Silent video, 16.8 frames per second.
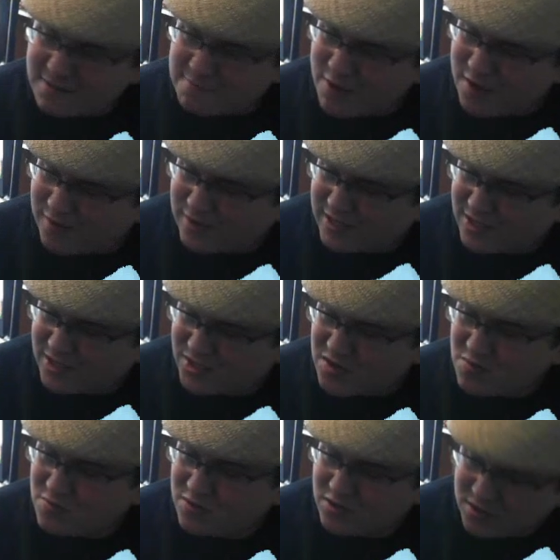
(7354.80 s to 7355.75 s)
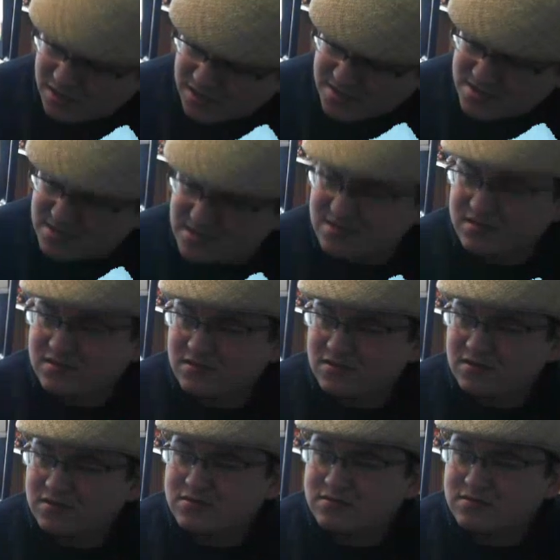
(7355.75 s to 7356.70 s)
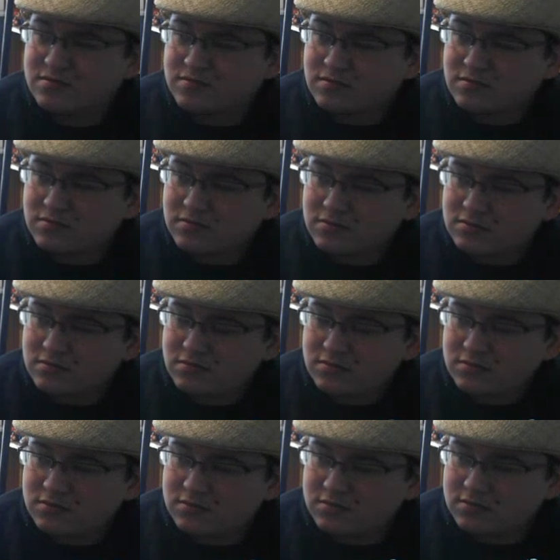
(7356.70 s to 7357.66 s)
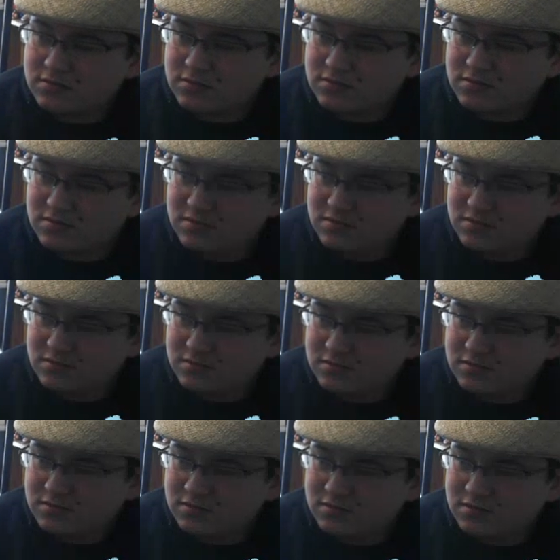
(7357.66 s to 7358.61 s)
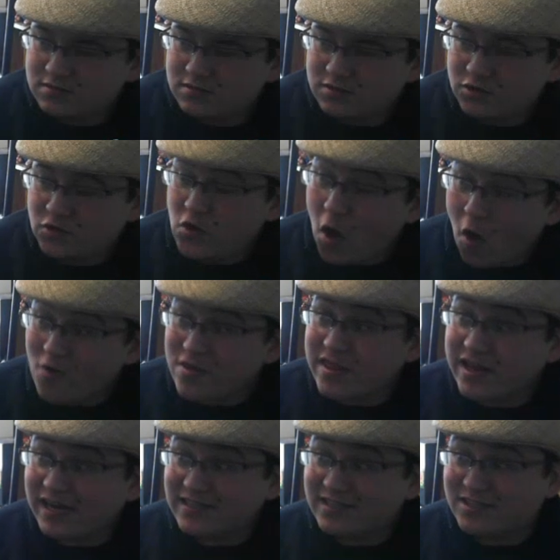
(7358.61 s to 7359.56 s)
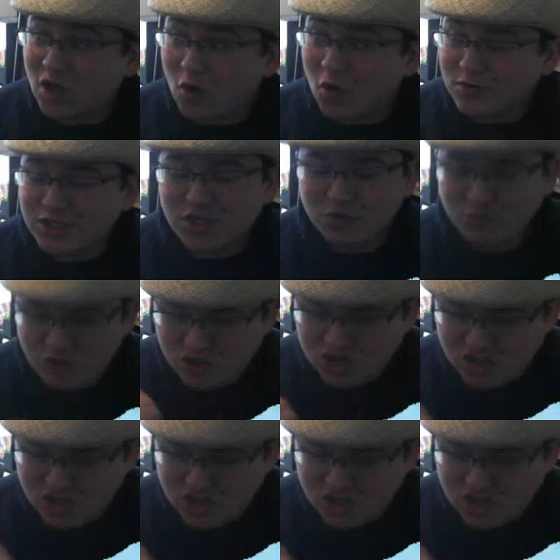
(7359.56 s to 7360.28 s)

about? It's so good." It was, my, it was like. I remember I wasn't that interested in it. No, and, then, then, I told you, and